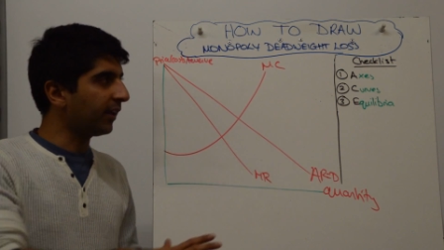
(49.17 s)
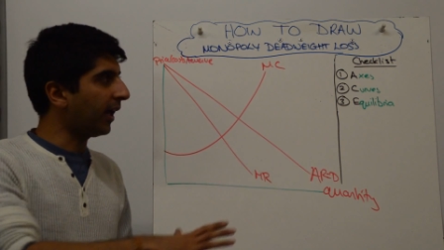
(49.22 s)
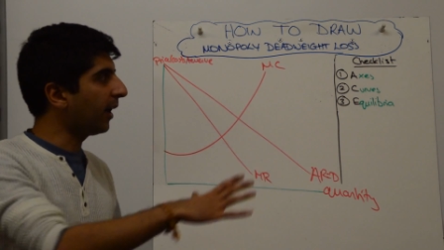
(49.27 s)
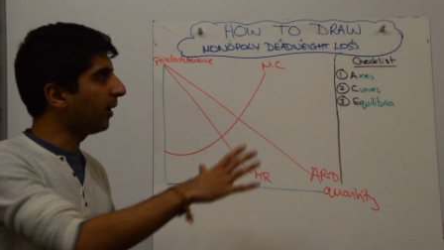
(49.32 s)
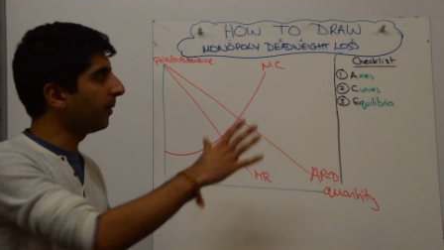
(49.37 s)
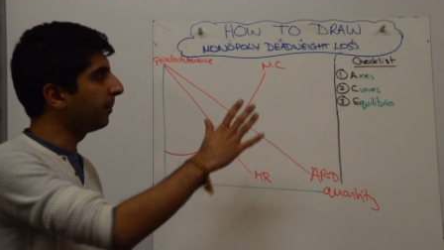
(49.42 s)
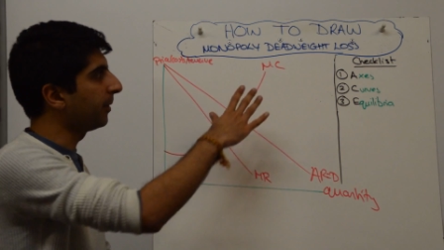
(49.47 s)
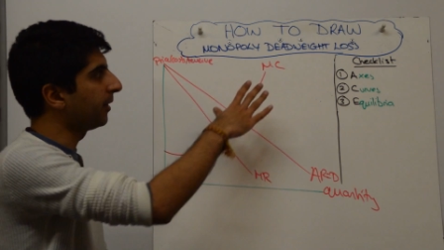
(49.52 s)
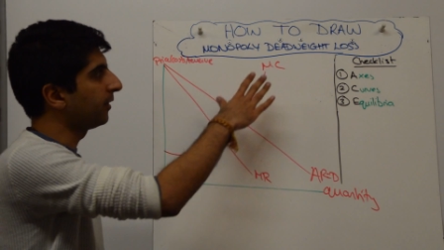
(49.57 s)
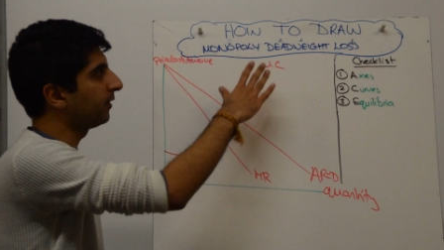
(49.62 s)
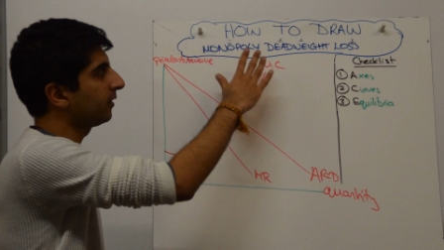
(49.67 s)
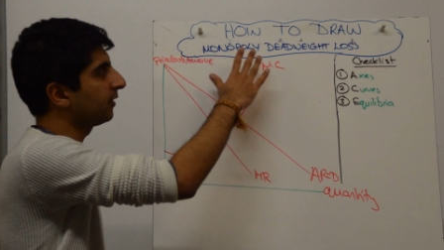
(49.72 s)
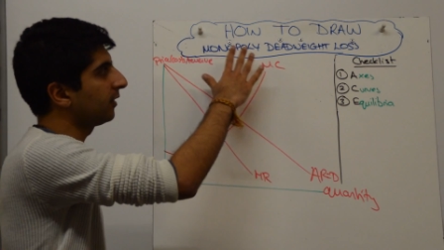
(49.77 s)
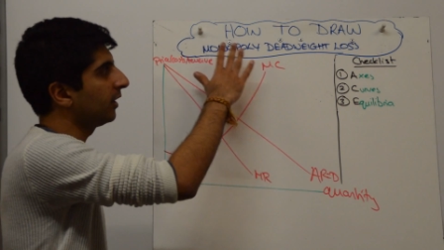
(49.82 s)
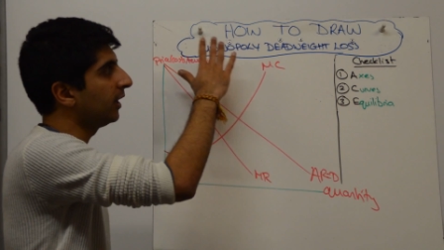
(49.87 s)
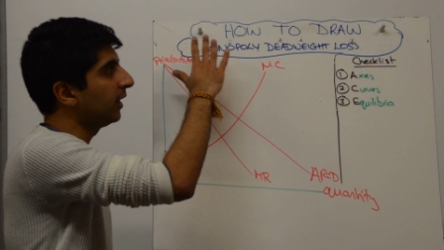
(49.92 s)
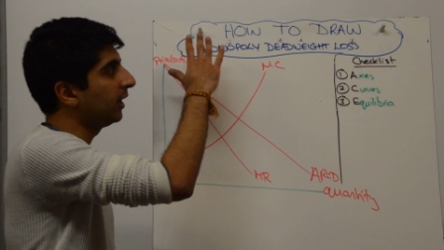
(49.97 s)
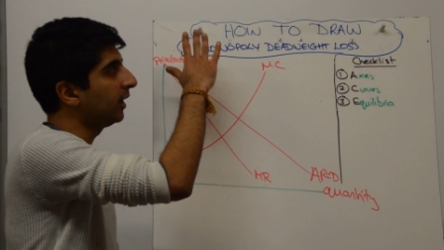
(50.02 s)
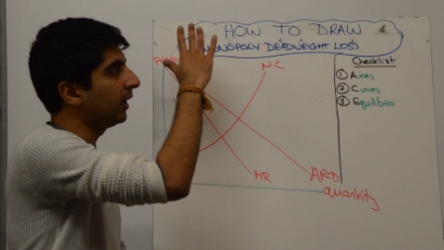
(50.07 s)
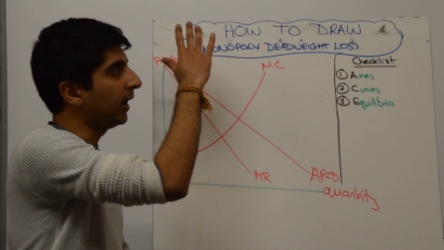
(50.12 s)
help us
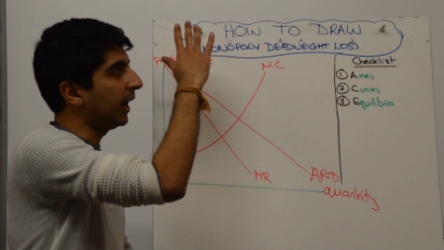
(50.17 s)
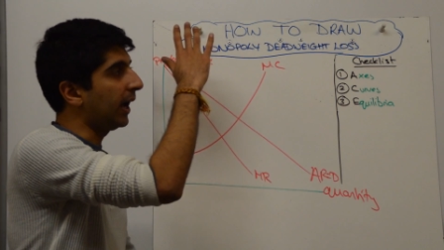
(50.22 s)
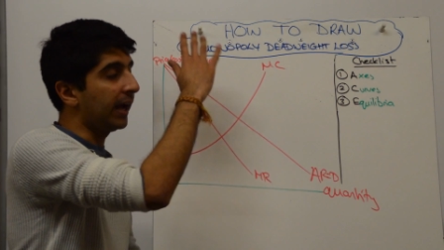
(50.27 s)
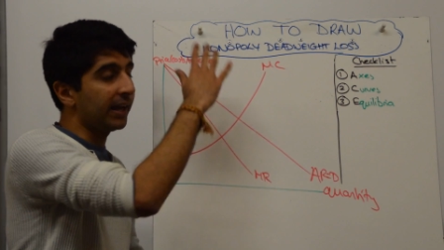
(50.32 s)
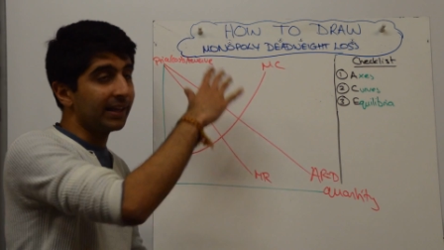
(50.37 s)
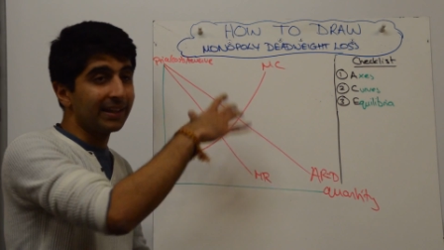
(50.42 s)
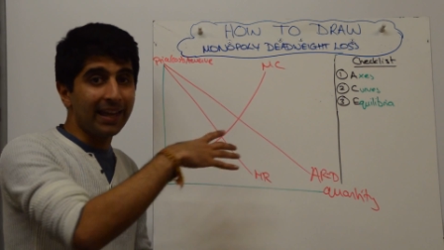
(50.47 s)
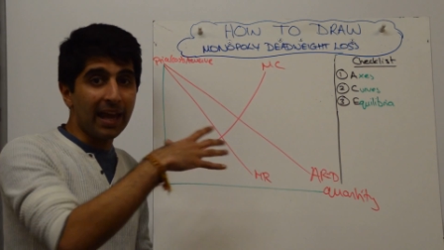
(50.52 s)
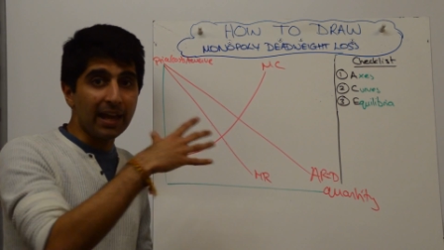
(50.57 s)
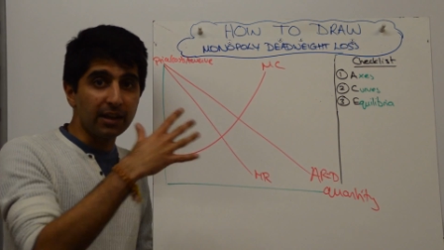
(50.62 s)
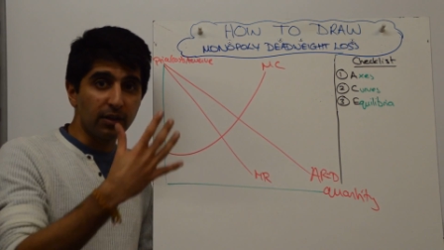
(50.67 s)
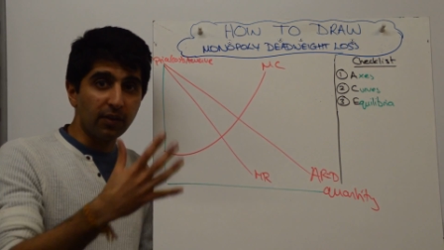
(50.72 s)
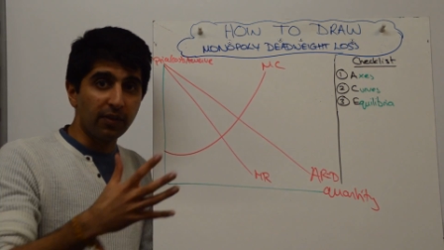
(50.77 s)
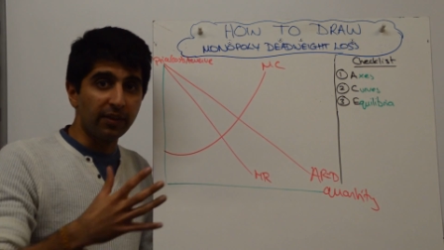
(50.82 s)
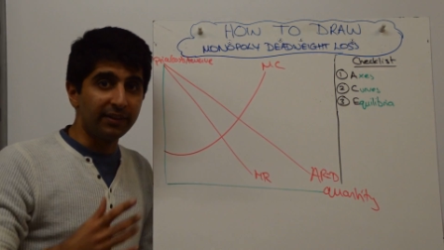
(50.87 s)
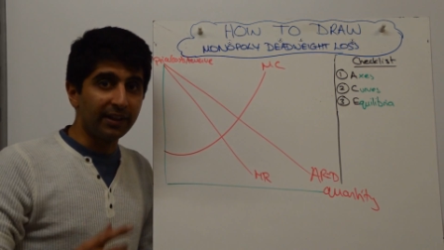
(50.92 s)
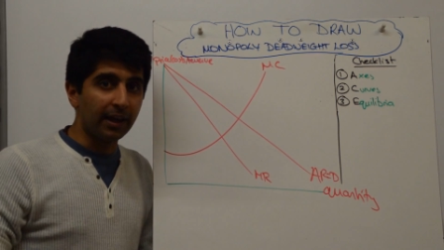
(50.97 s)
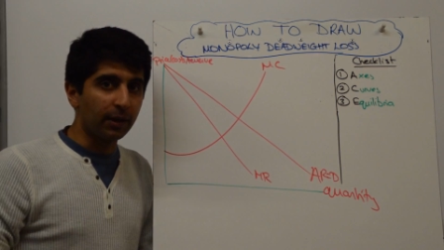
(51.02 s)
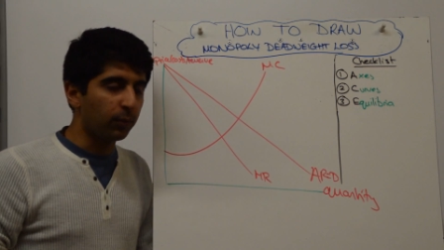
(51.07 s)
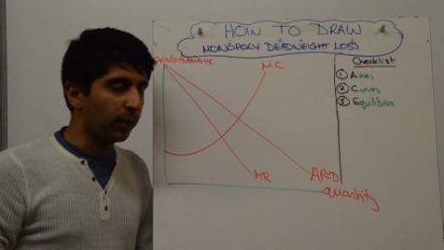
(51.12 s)
uh, get to the
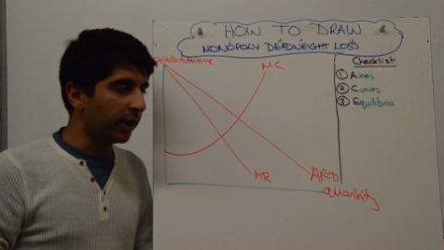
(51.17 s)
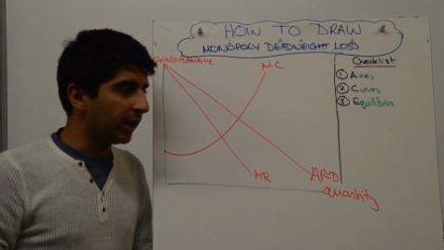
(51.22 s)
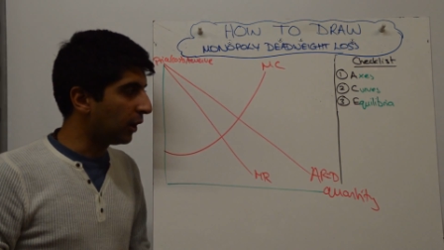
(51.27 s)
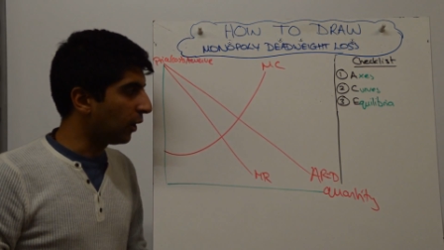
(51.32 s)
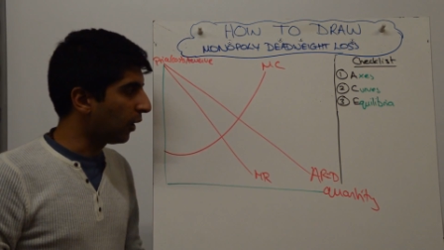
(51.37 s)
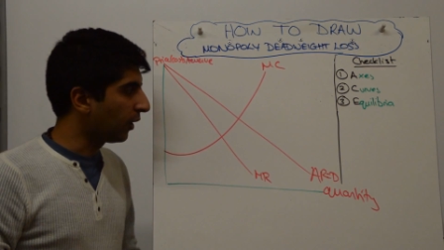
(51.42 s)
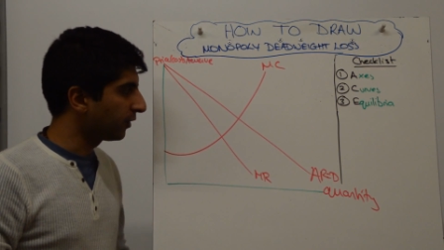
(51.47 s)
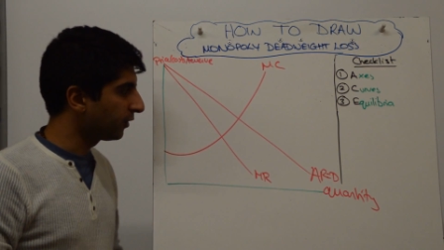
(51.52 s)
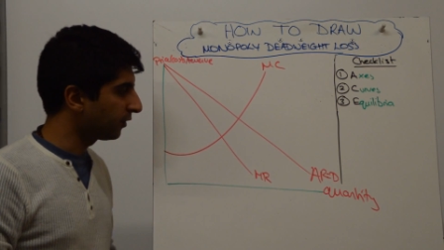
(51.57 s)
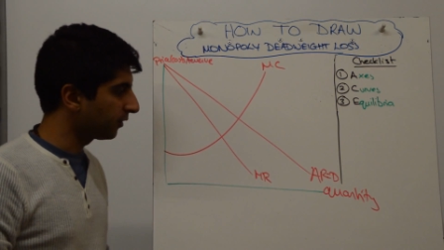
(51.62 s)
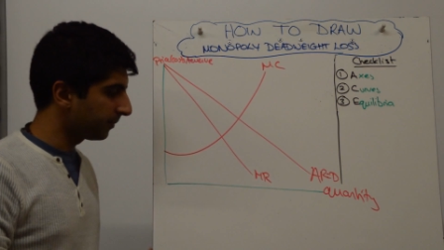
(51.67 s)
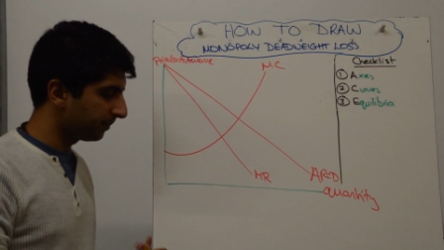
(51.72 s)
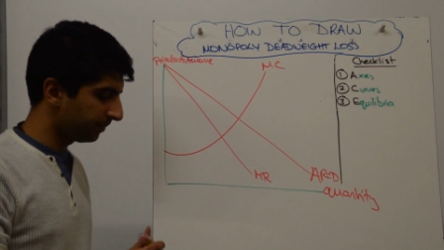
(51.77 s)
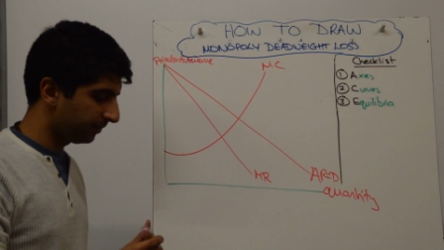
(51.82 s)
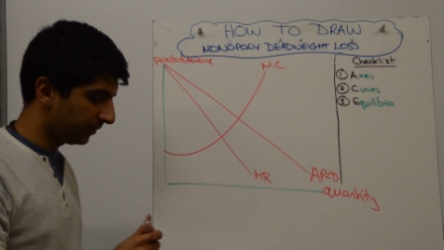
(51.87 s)
deadweight loss.